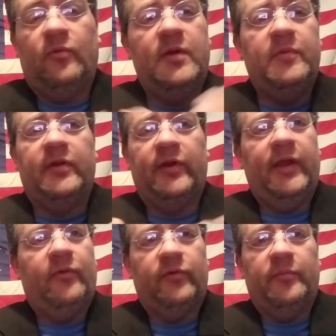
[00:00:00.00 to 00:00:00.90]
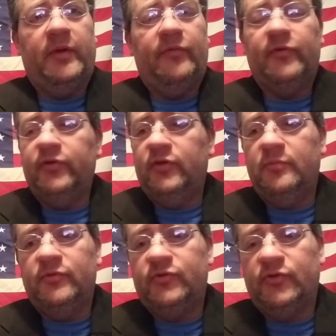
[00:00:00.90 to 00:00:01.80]
Women are equal to men. They're
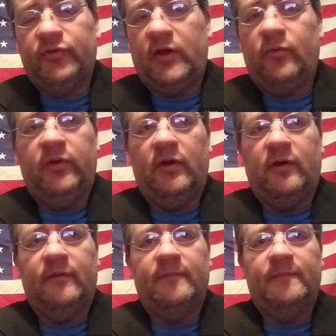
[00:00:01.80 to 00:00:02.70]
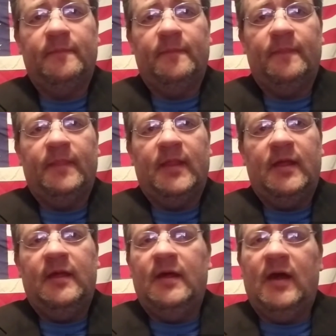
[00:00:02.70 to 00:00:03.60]
humans just like we are.
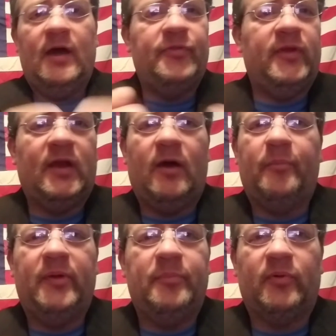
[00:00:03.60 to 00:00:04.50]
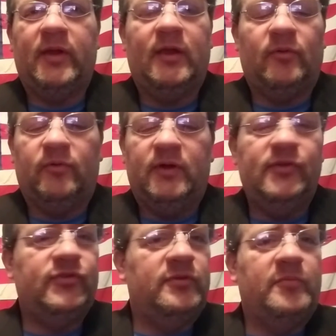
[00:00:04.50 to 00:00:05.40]
I think all people are equal.
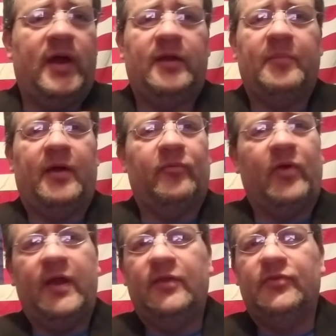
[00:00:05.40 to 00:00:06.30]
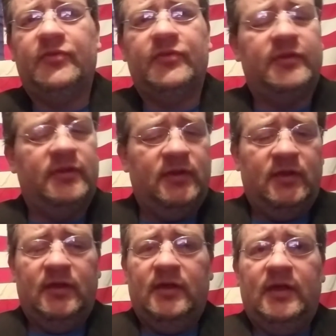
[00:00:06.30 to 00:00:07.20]
It shouldn't matter about race
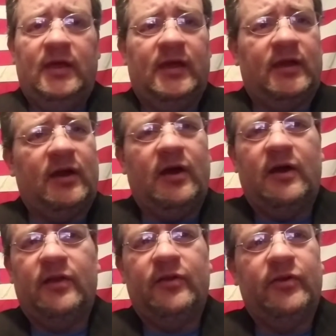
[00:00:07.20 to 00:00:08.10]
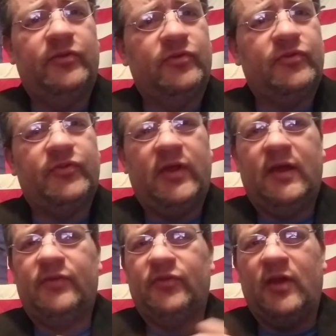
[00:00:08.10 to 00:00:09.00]
and color and your
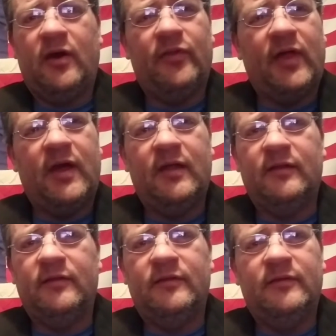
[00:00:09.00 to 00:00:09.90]
sex and all that.